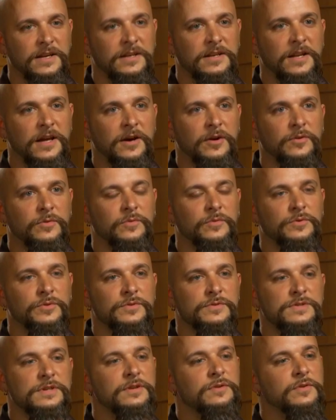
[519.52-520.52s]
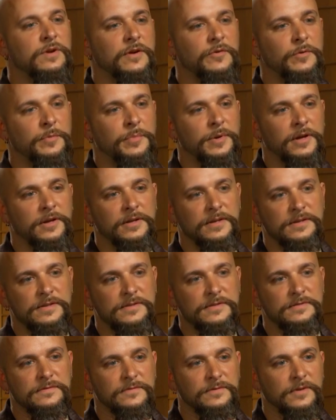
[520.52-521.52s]
Now, you say you got
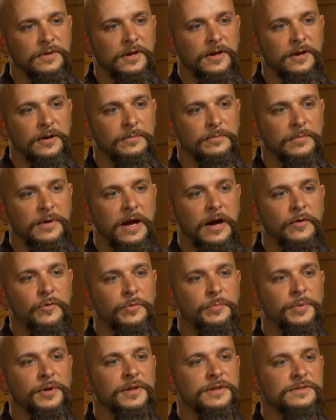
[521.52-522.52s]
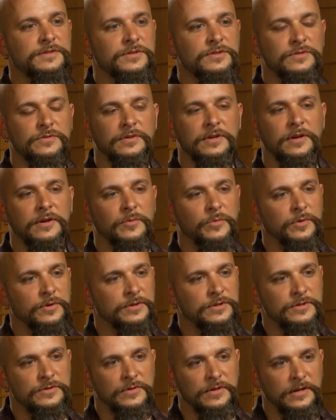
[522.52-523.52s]
rebellious. How rebellious did you get?
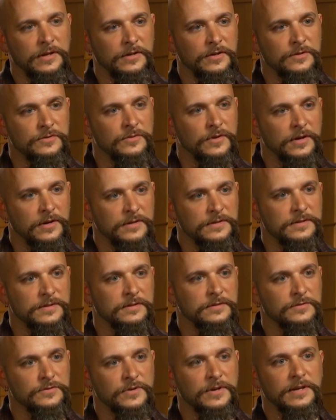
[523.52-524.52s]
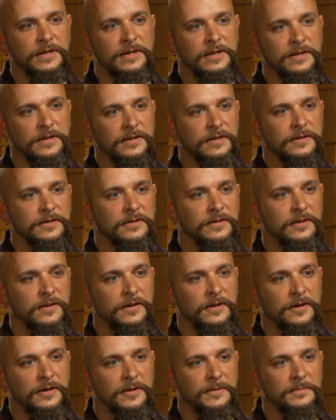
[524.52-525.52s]
Did you get into drugs and drinking?
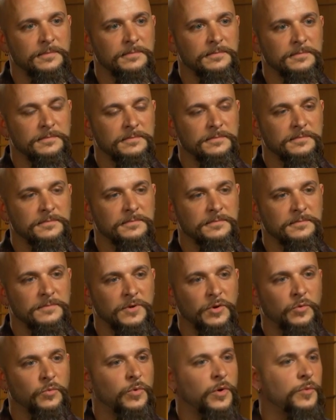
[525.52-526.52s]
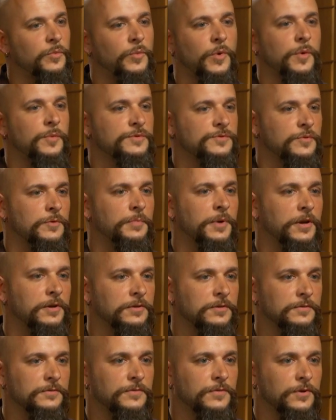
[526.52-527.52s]
You know, what was
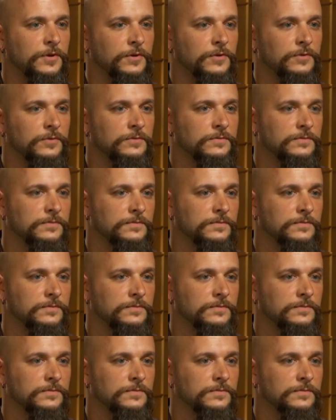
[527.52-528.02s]
rebellion for you?